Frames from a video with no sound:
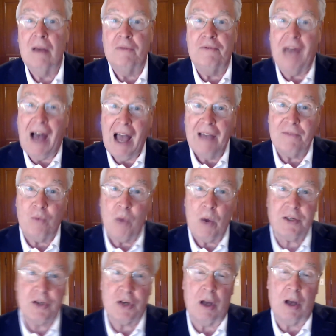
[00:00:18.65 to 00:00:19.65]
Five
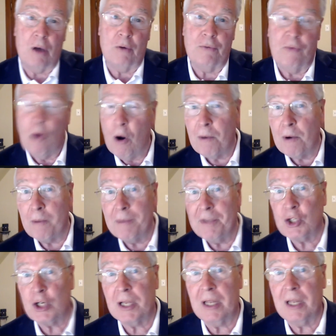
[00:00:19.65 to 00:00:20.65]
weeks ago, former
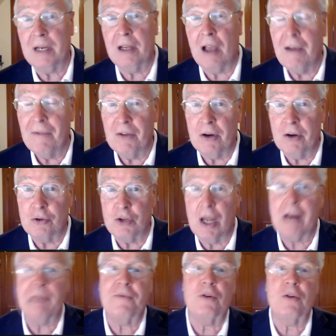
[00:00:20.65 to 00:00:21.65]
Michigan Governor
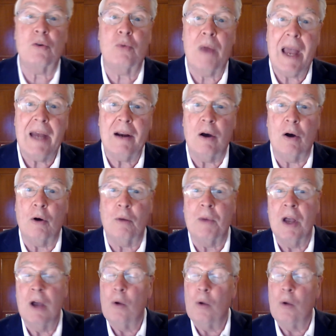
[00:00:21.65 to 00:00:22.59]
Jennifer Granholm